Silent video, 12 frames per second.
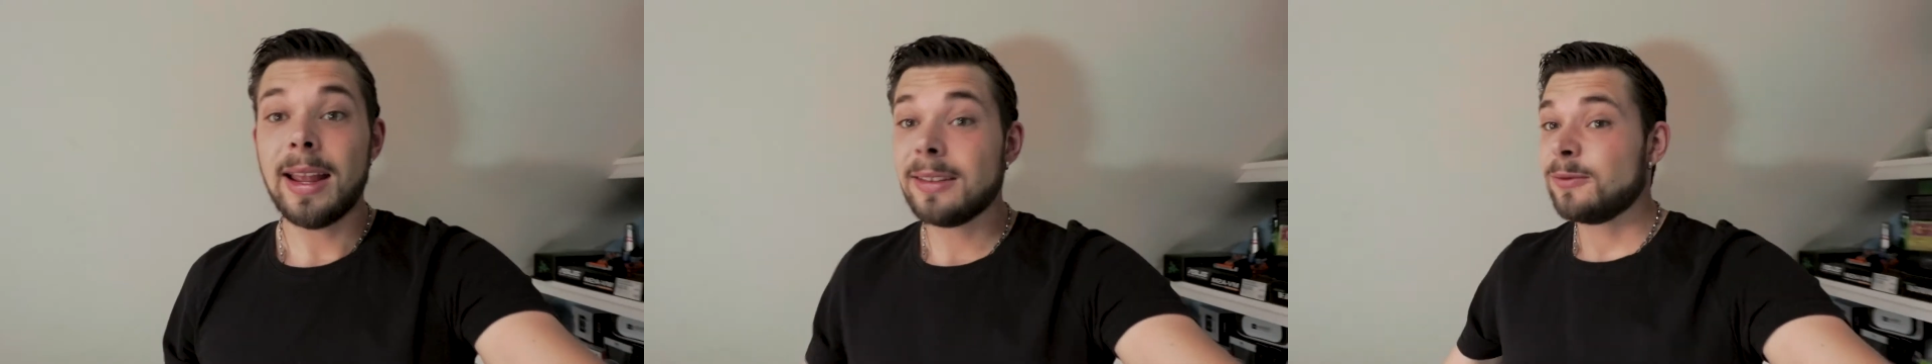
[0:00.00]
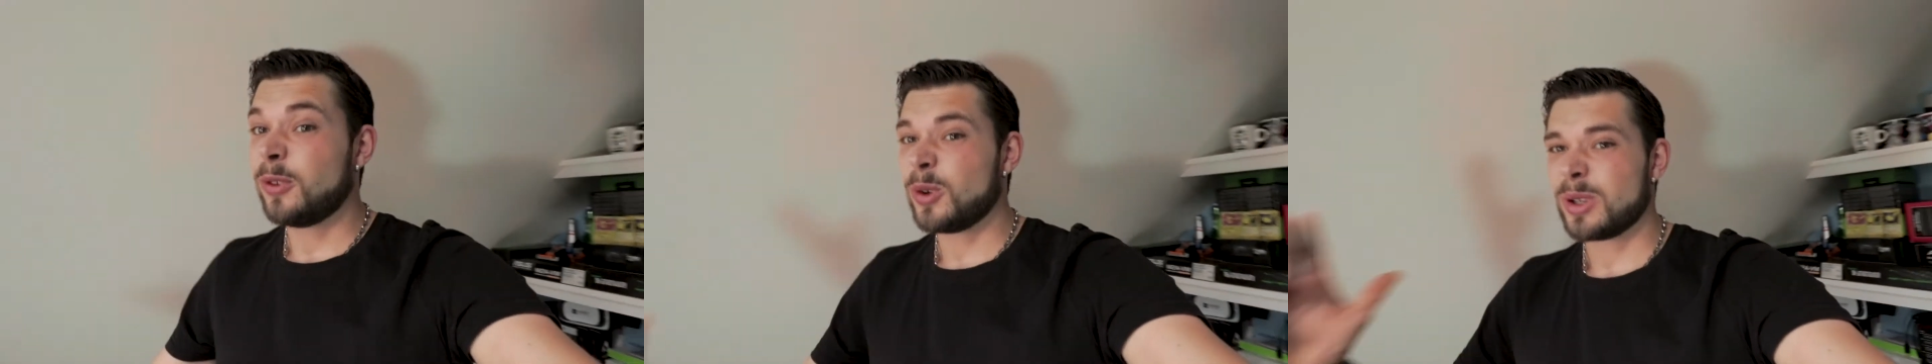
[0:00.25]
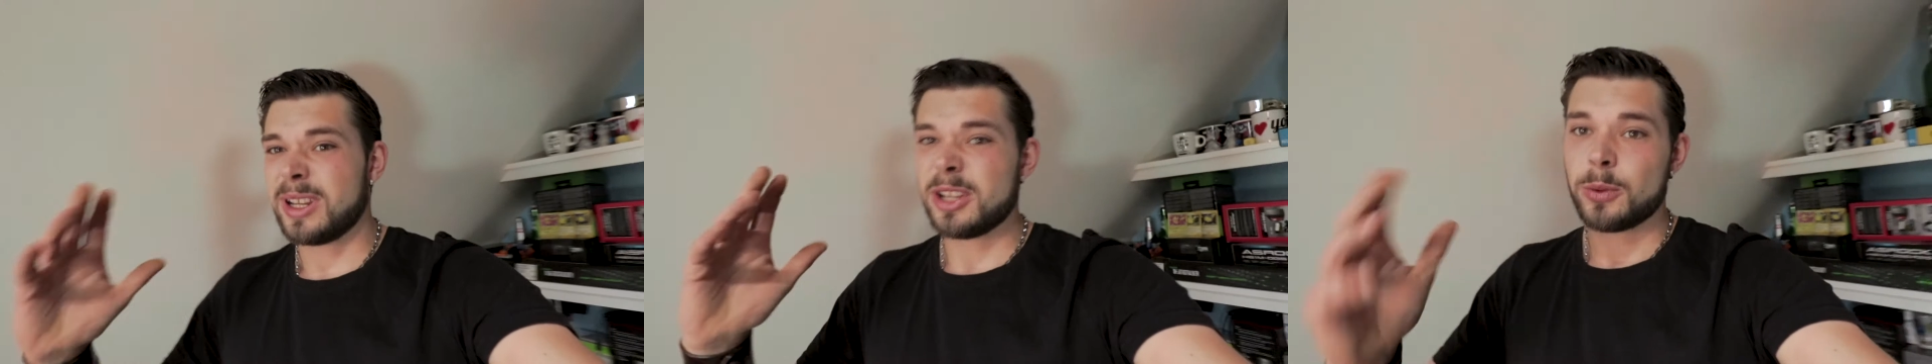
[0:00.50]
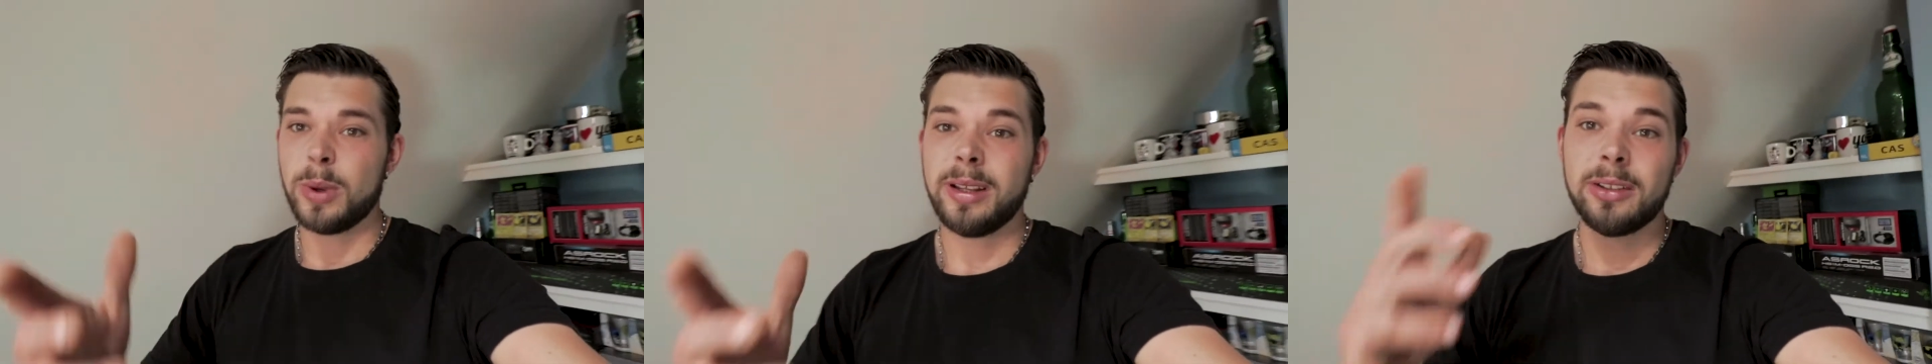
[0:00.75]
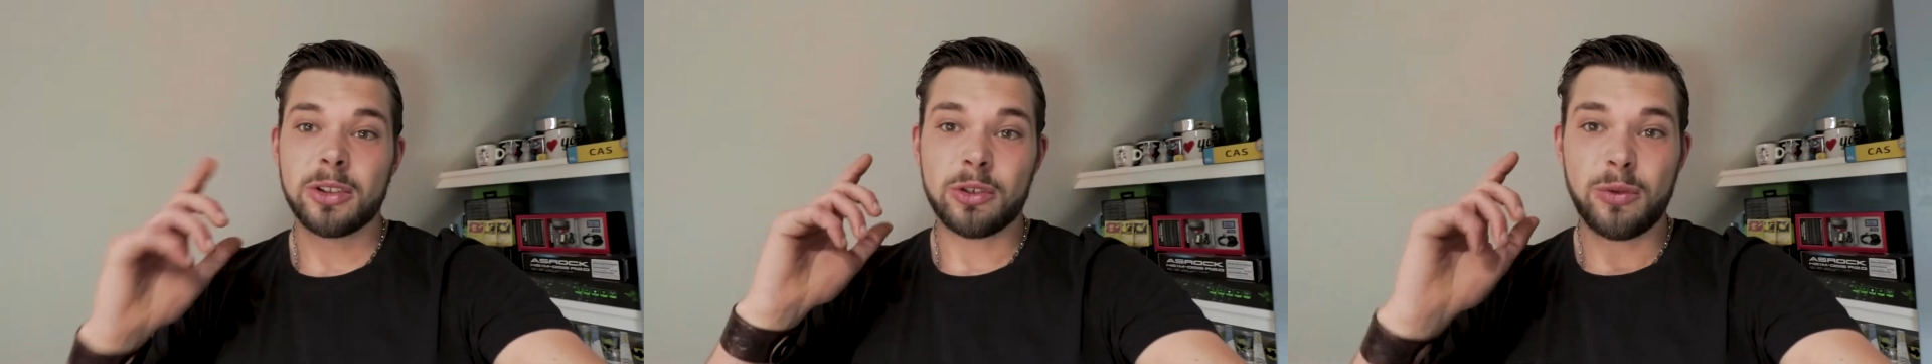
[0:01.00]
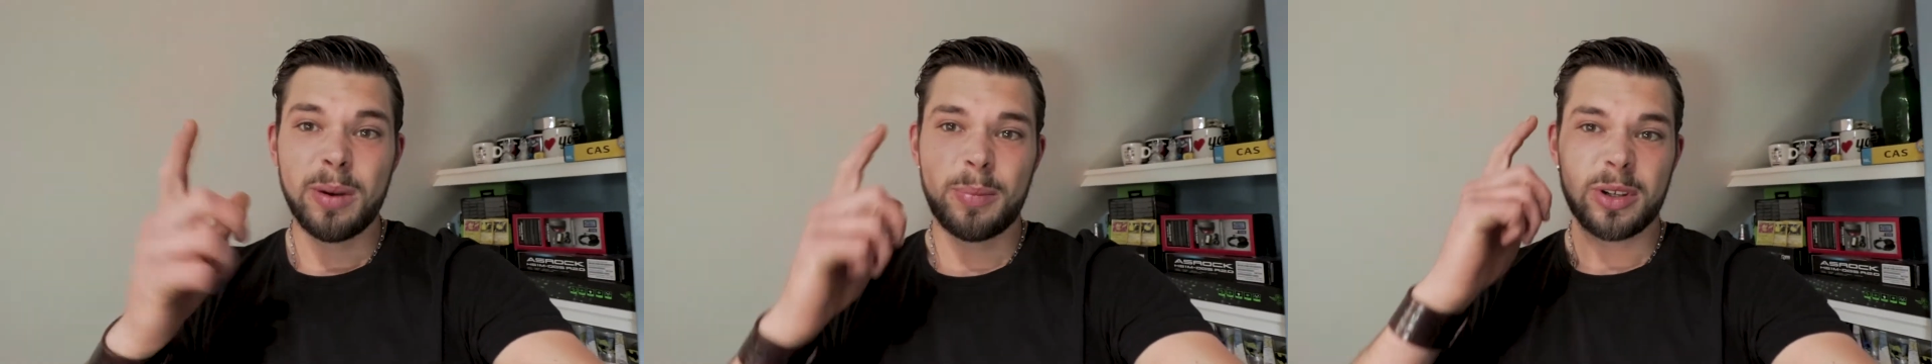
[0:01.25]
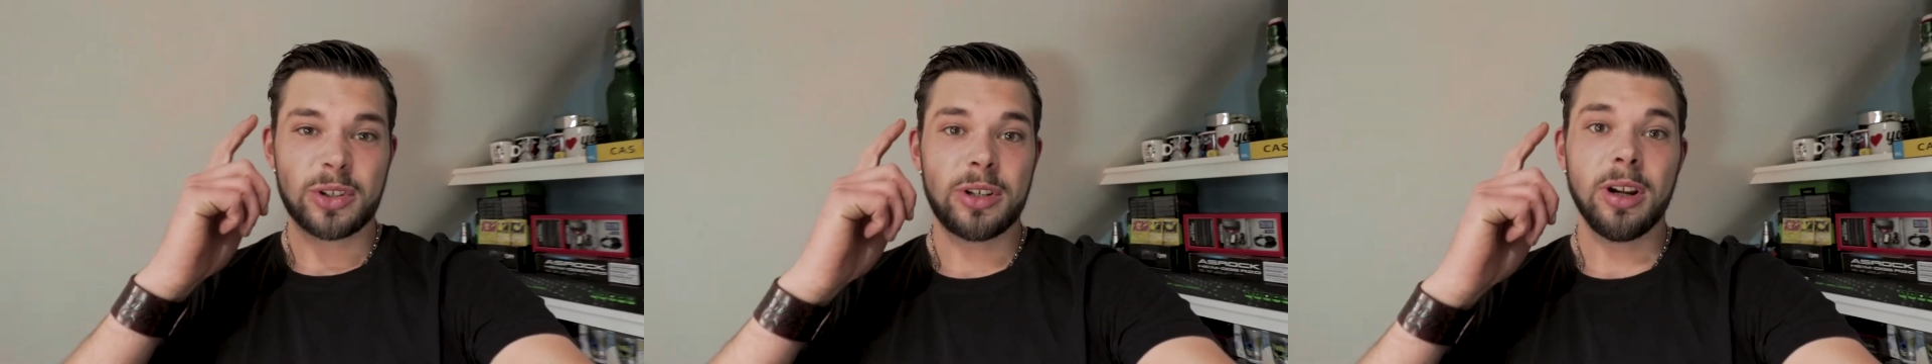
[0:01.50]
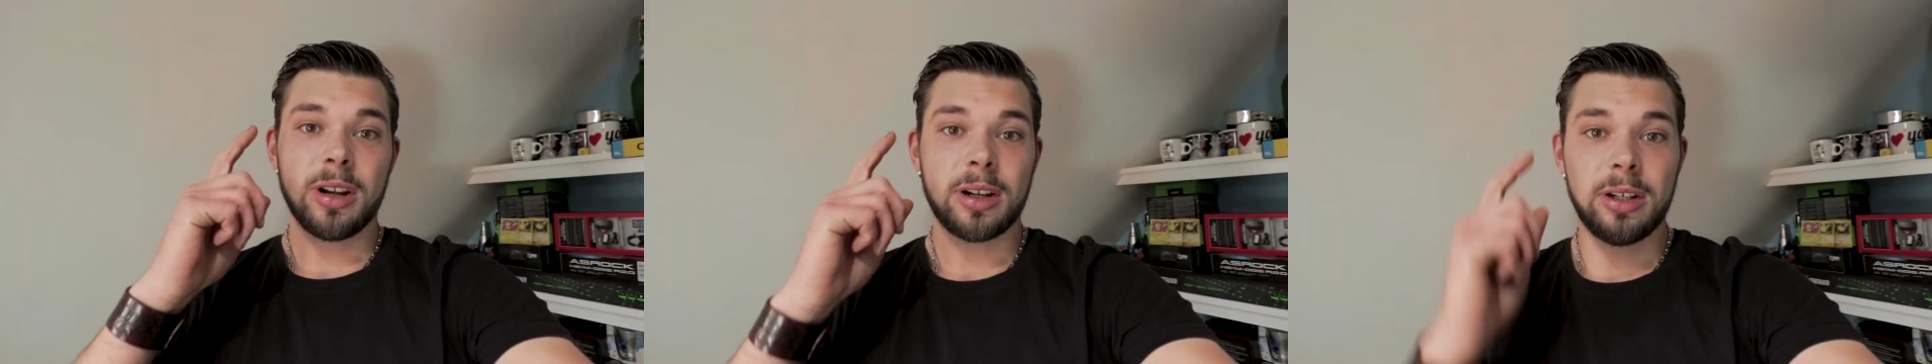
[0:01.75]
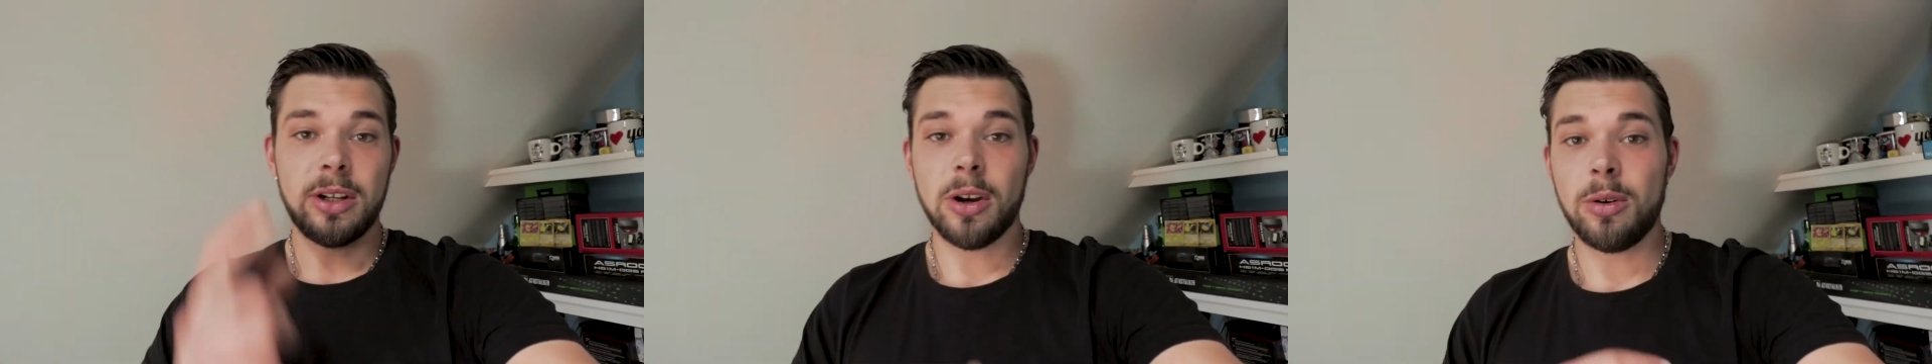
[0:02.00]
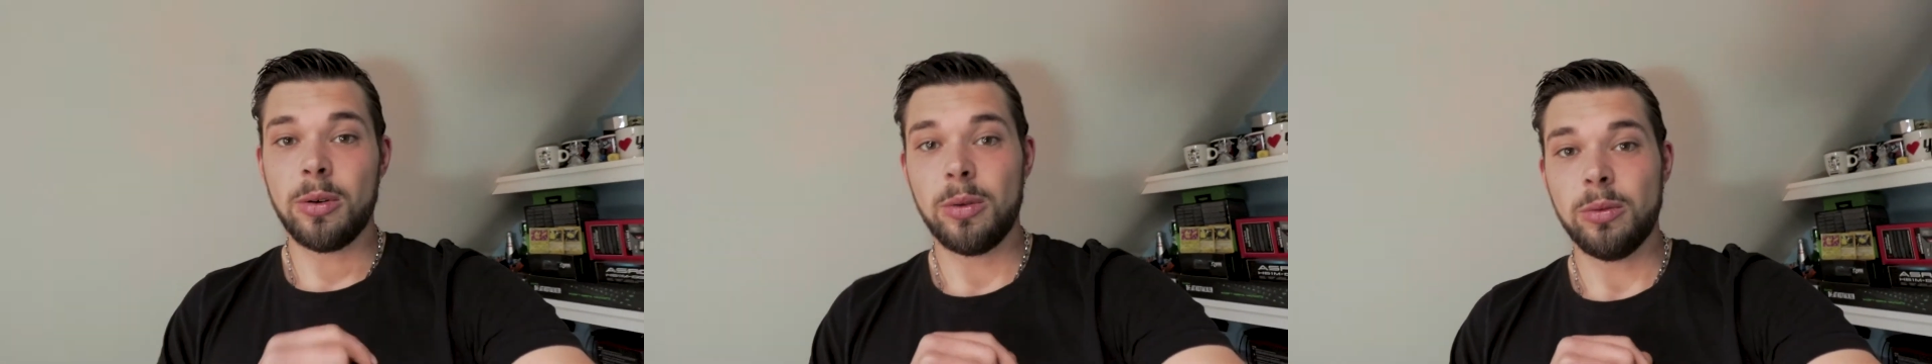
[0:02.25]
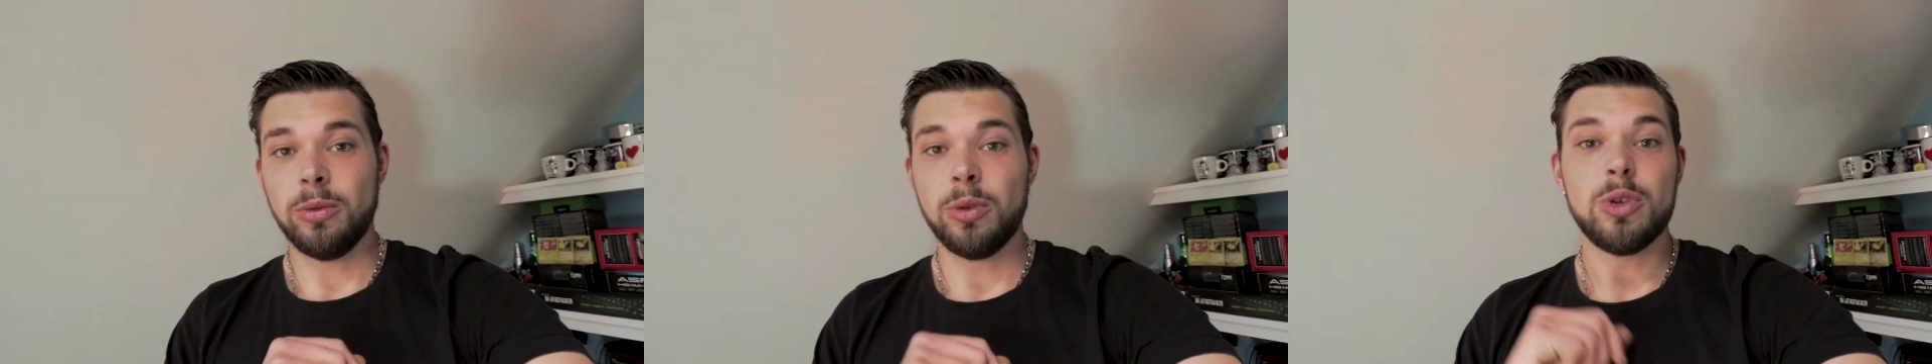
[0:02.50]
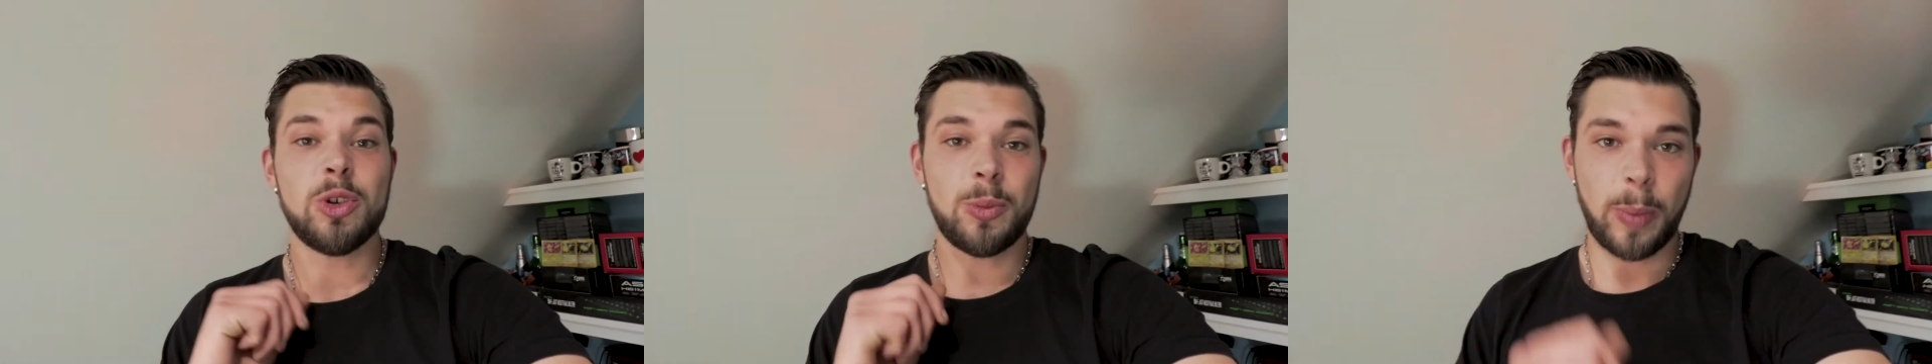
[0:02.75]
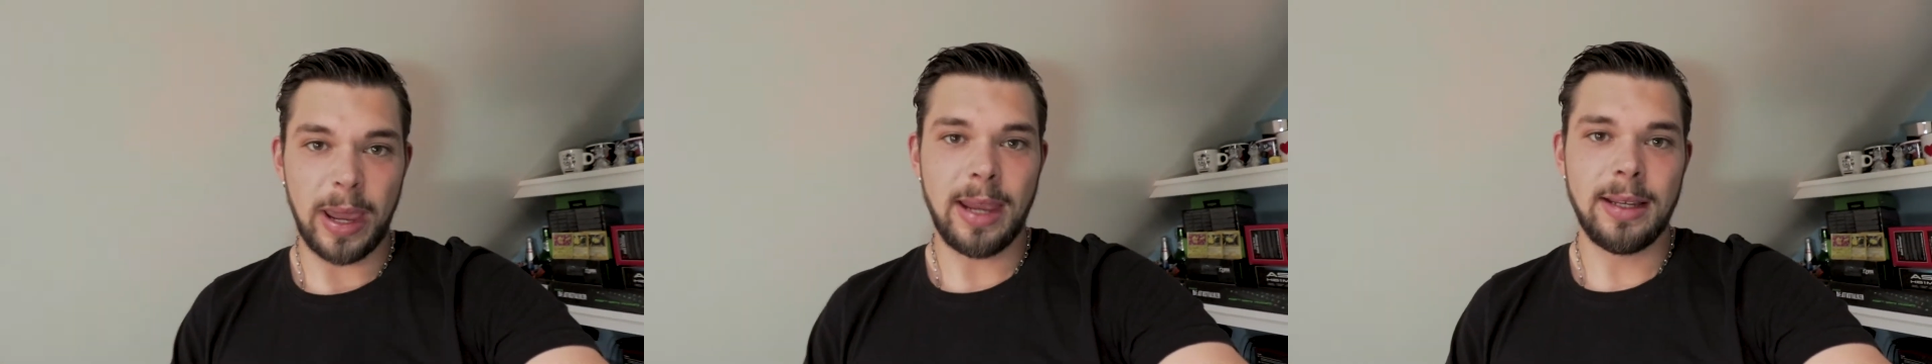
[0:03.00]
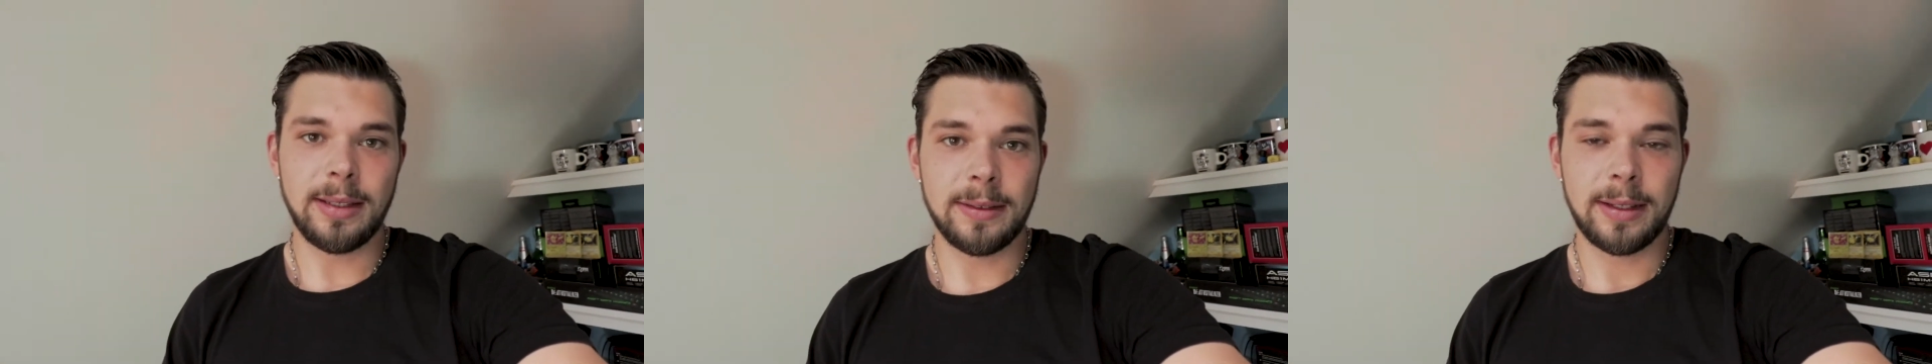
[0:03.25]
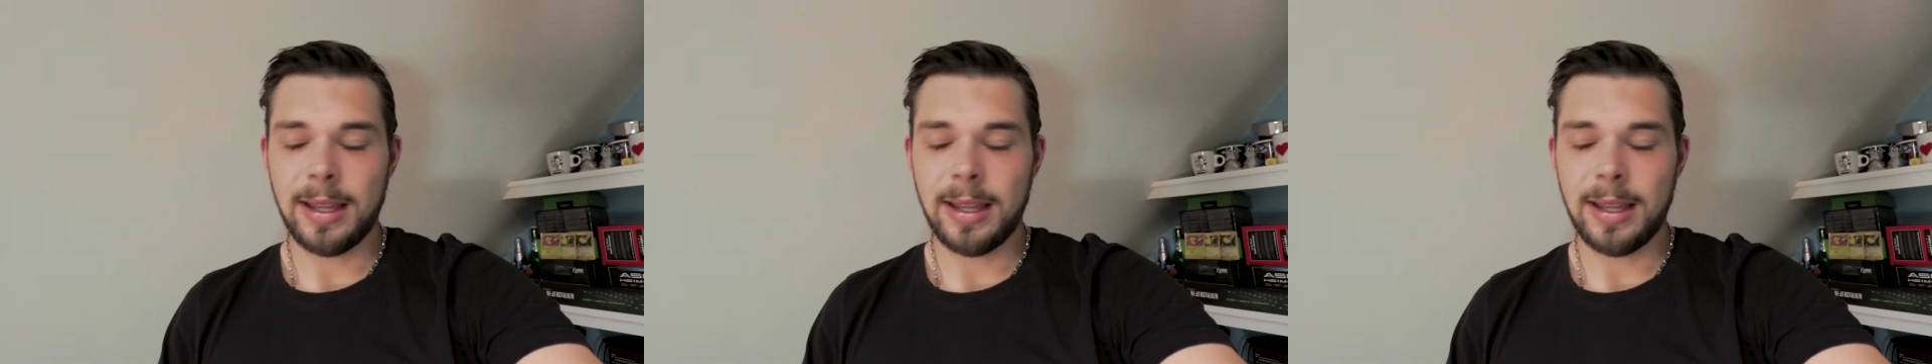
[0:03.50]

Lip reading: And for this week the trip is gonna go to Spain.